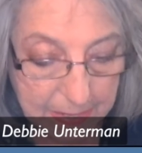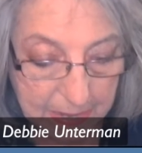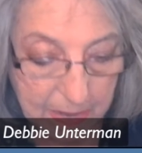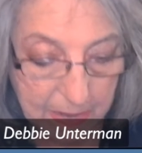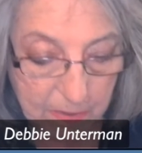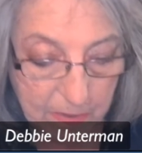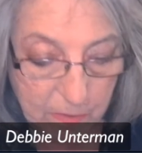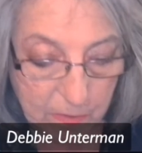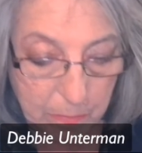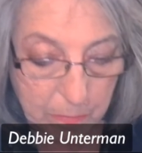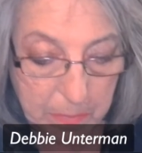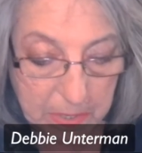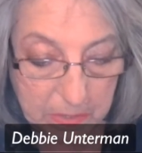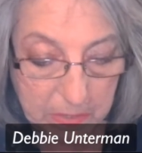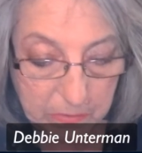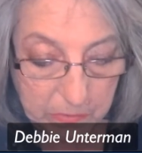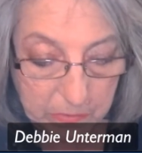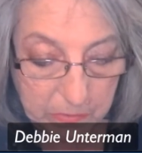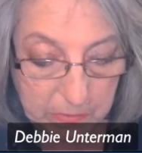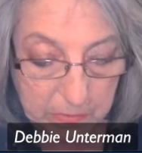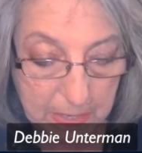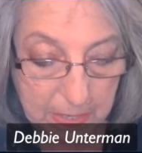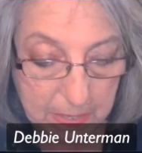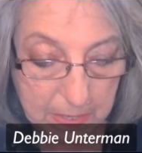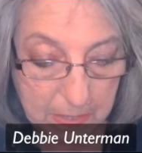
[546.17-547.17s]
care of me
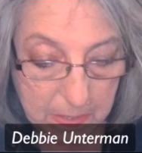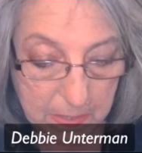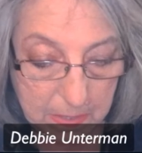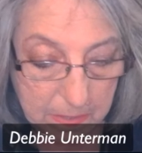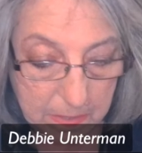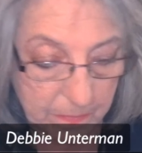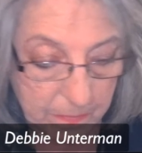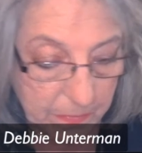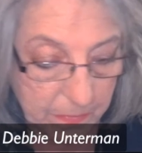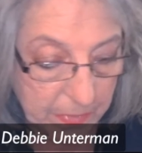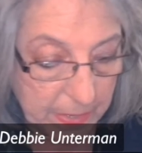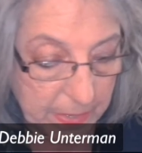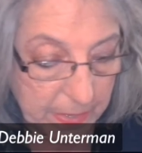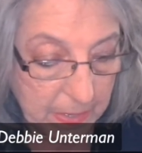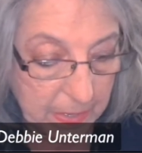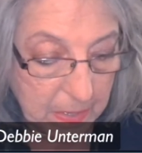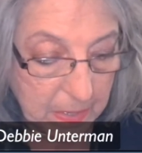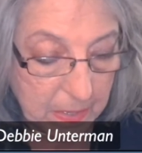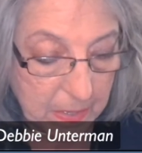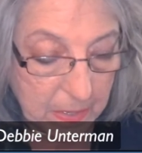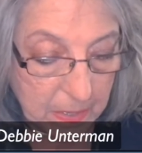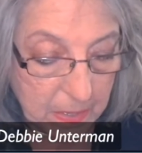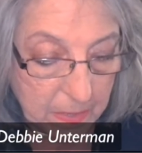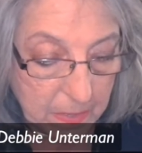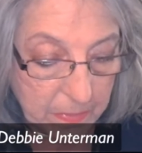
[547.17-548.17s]
instead.
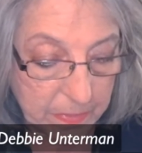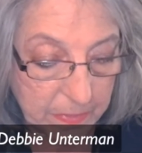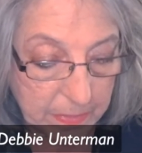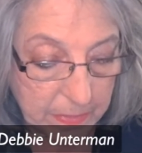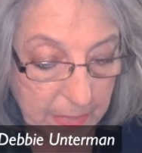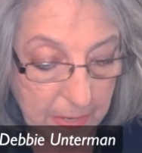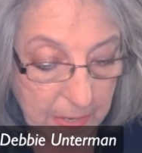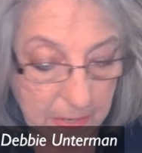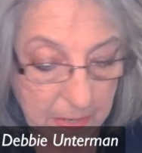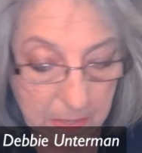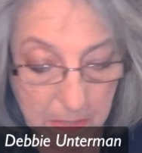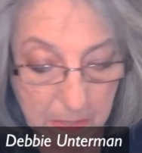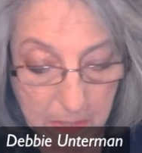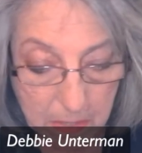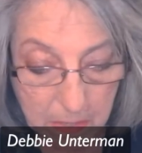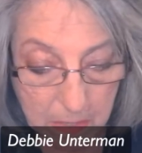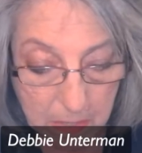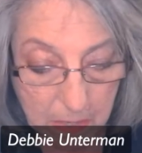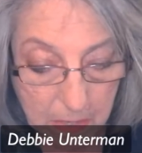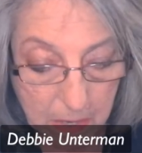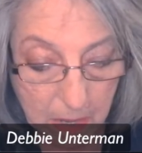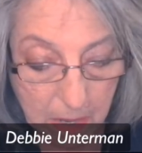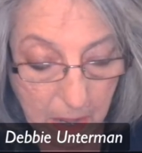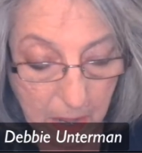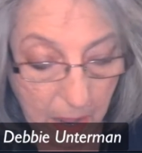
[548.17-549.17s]
Then
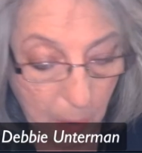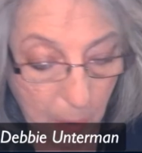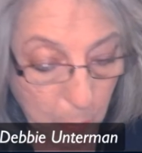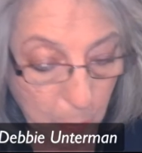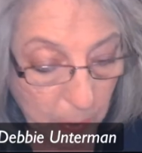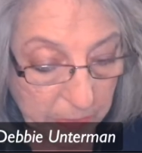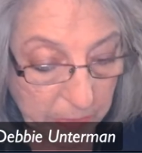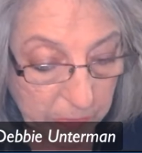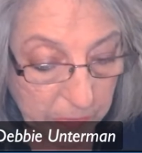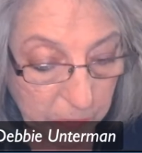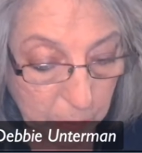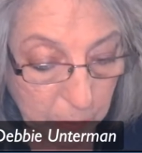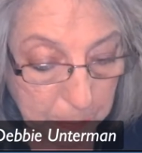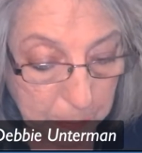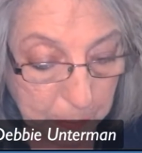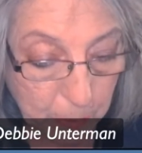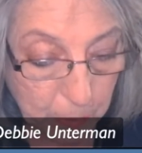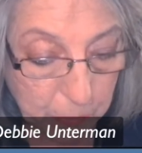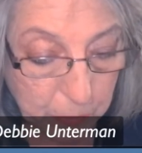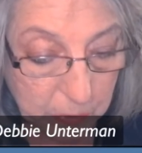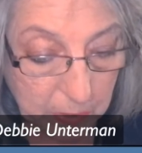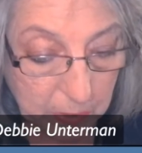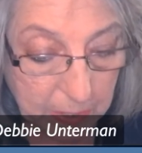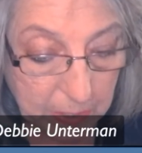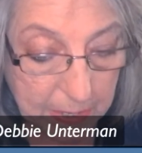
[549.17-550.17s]
I wasn't
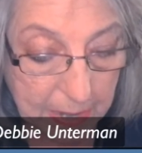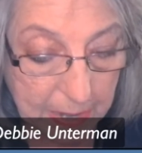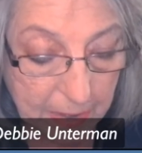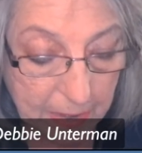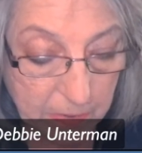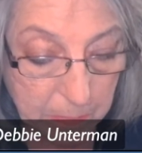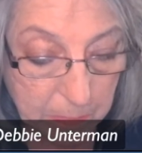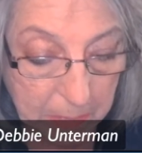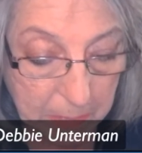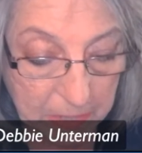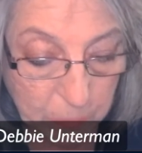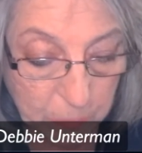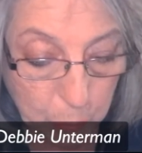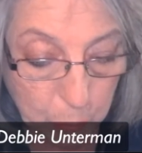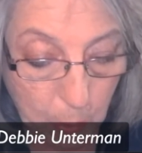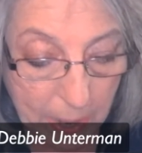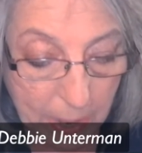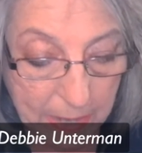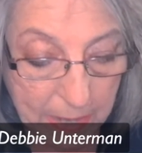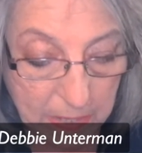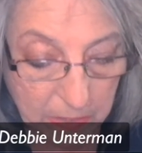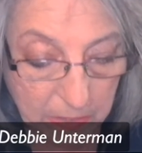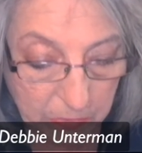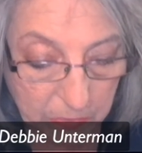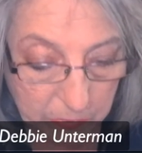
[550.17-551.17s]
supposed to get out of my
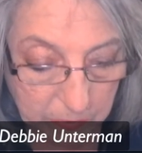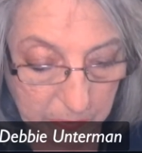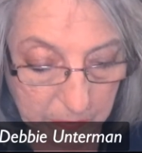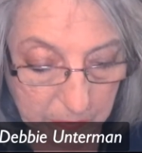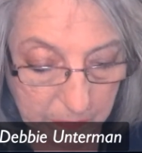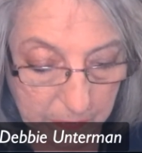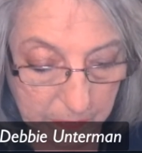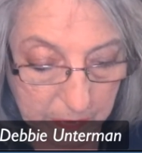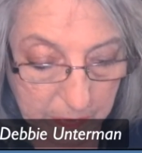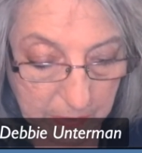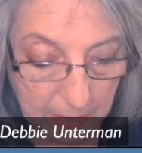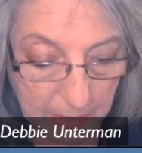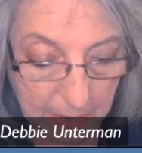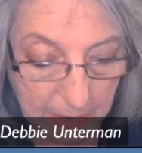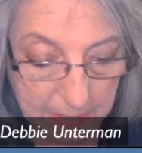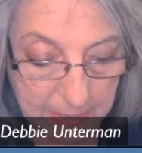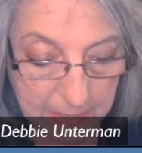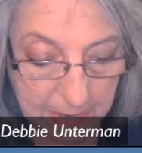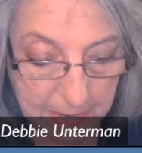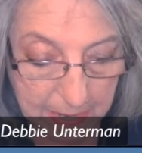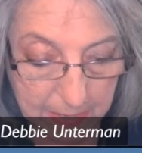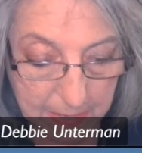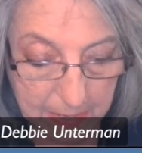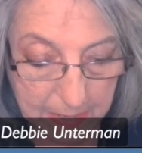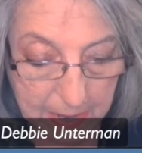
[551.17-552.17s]
20s.
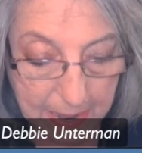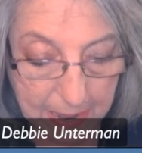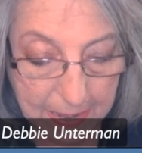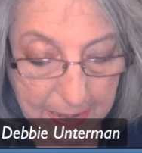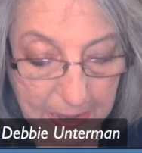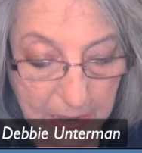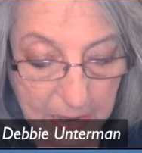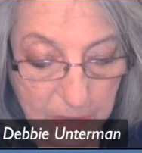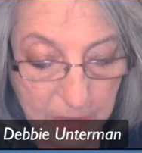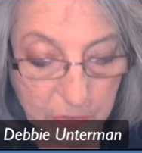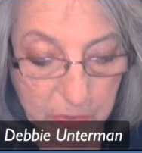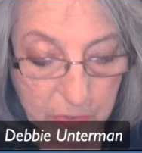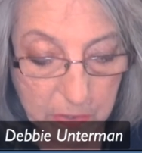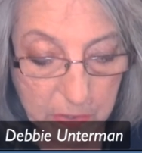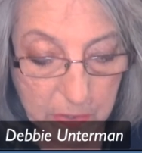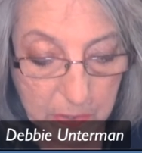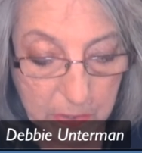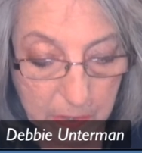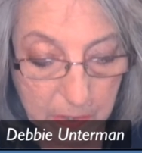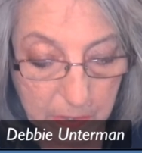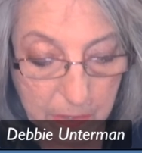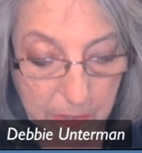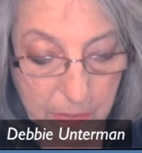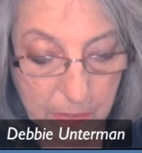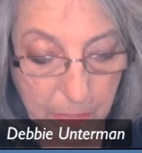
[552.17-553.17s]
And yet at age
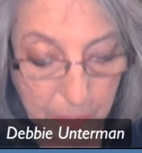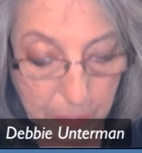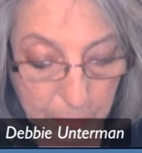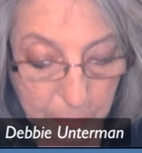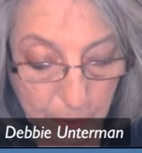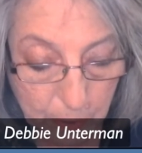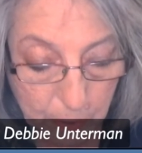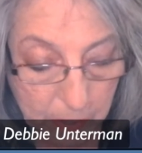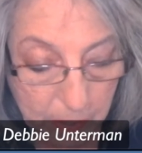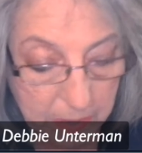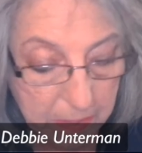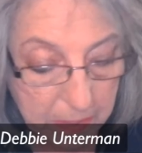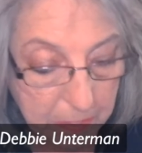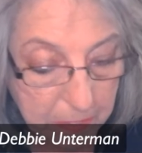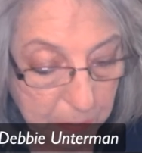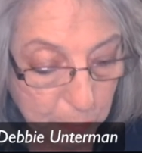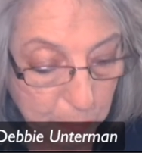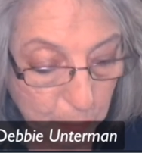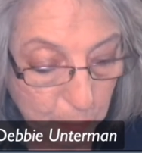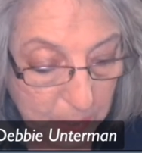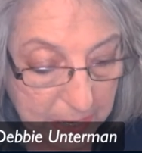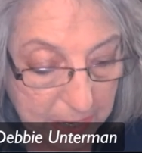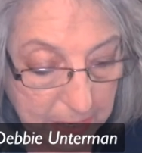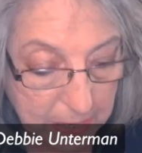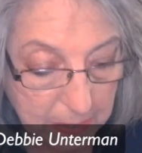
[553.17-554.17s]

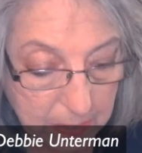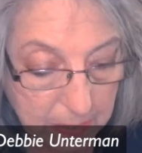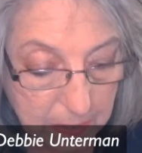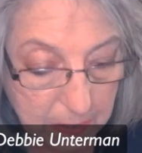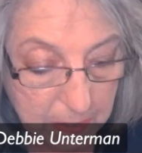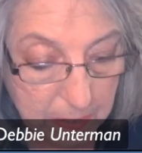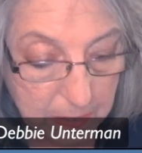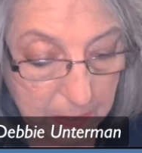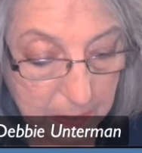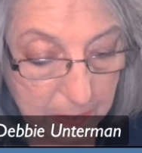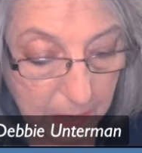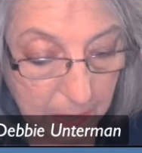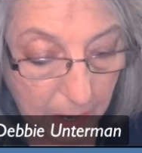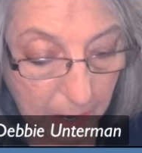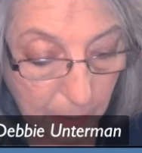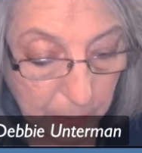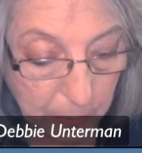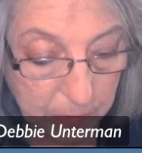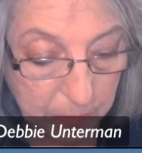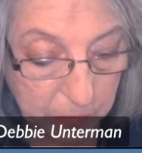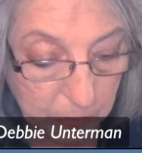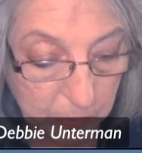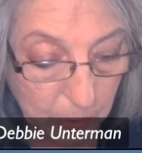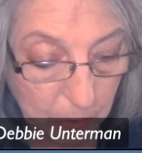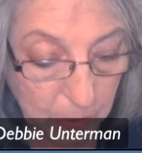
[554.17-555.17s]
33, I
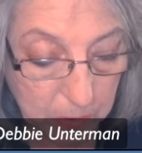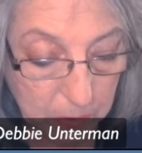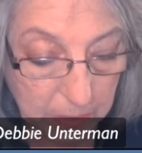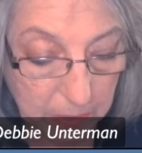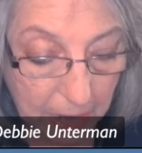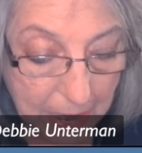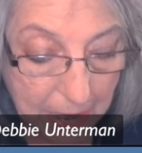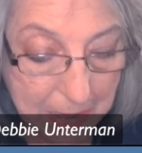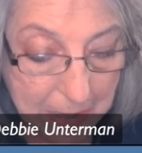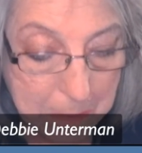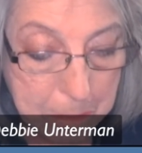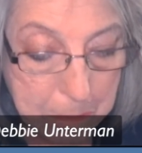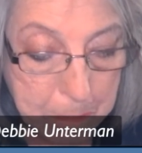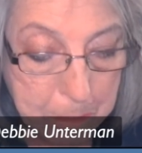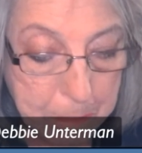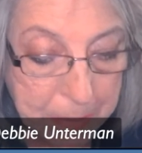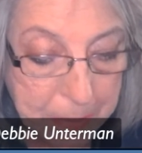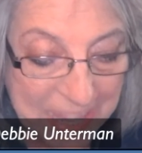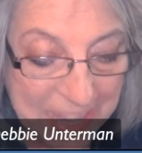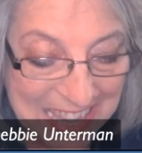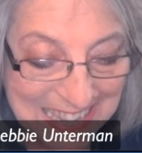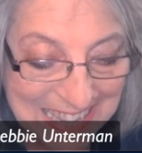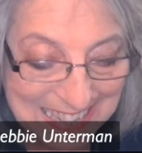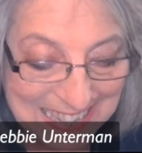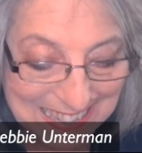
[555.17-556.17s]
was told I'd
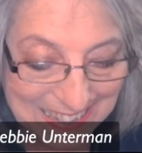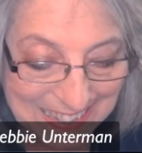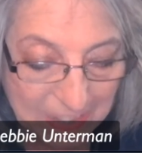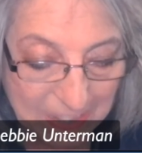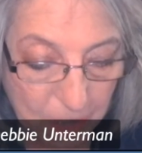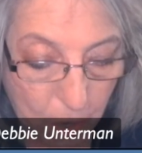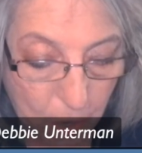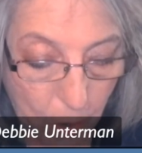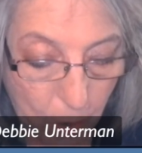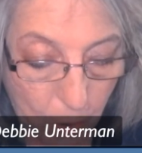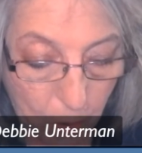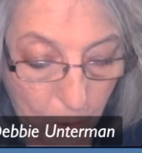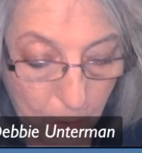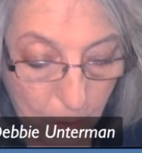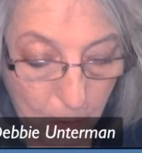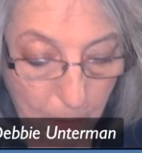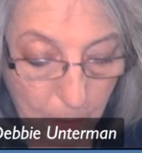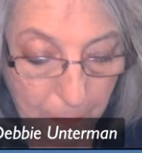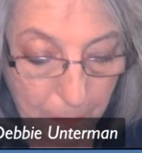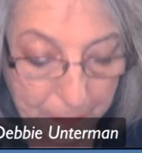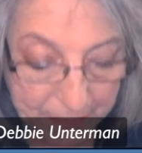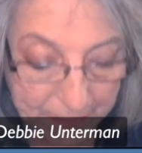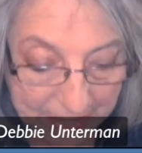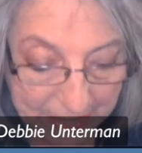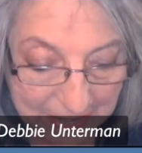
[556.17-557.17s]
beaten the
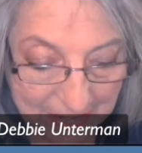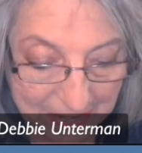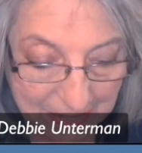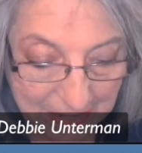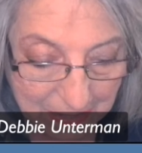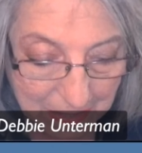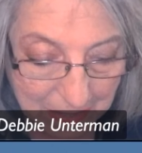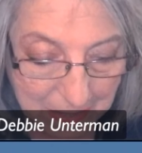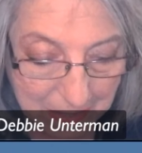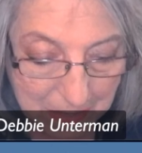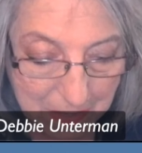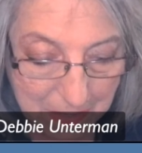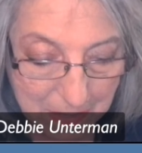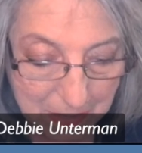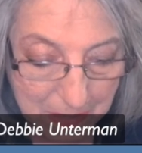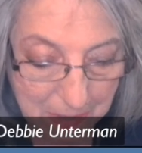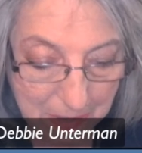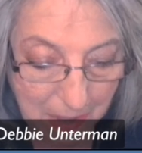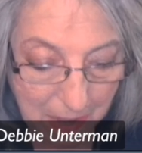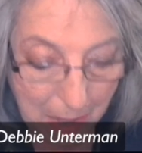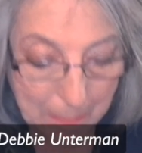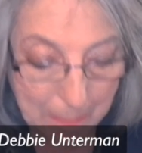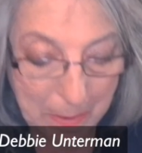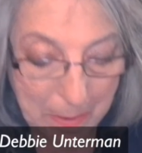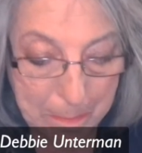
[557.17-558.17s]
whole thing.
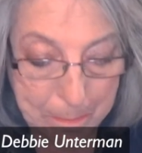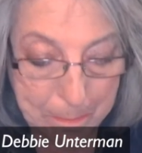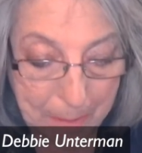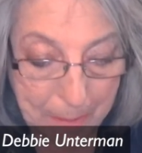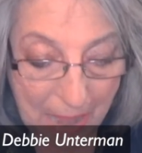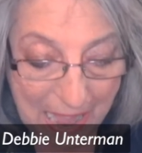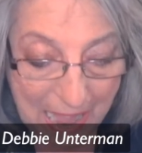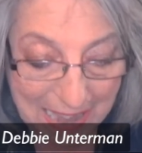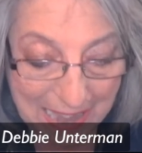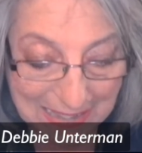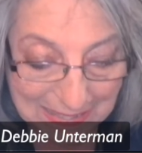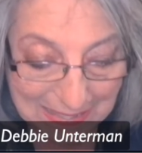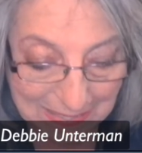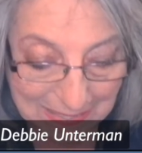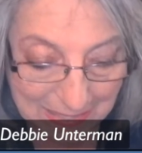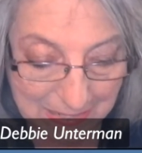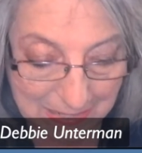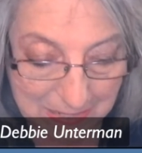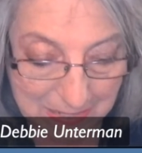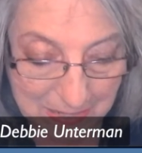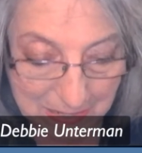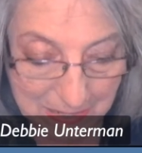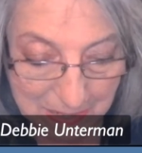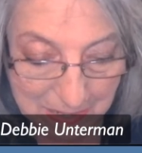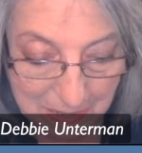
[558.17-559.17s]
I'm a
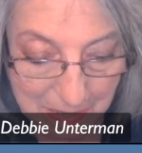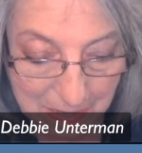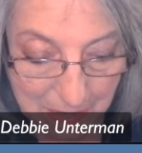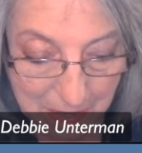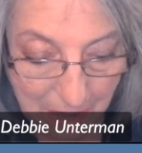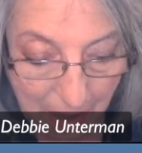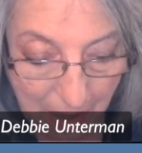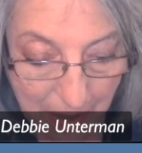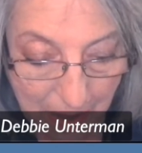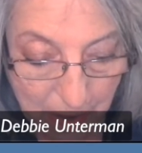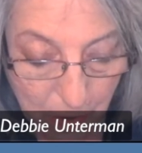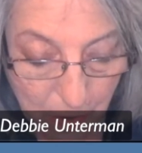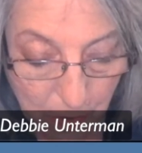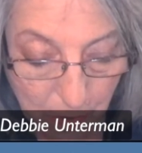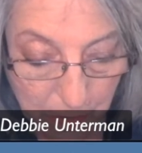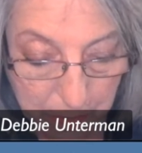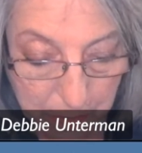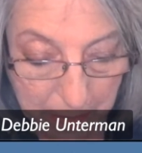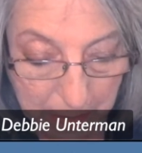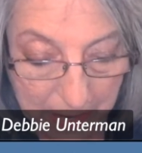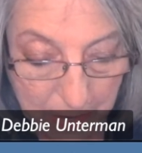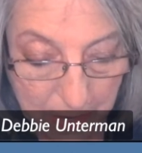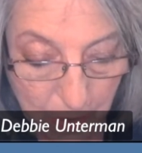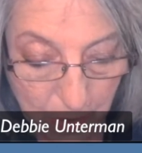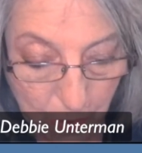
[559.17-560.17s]
pilot. I
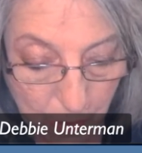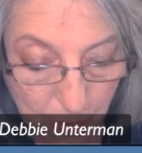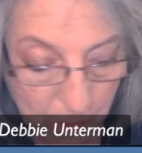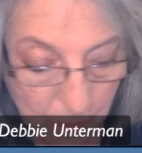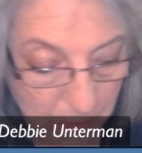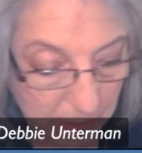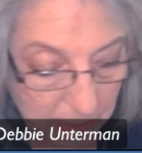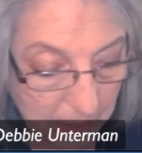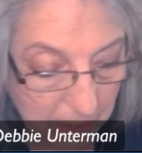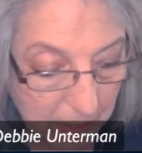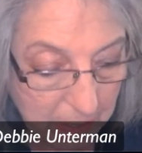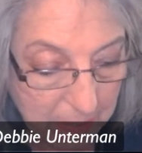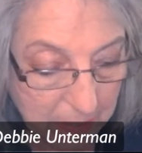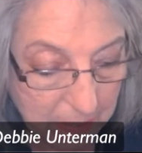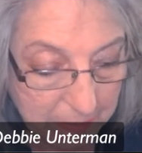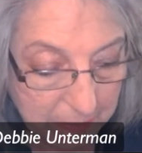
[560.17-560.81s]
owned my own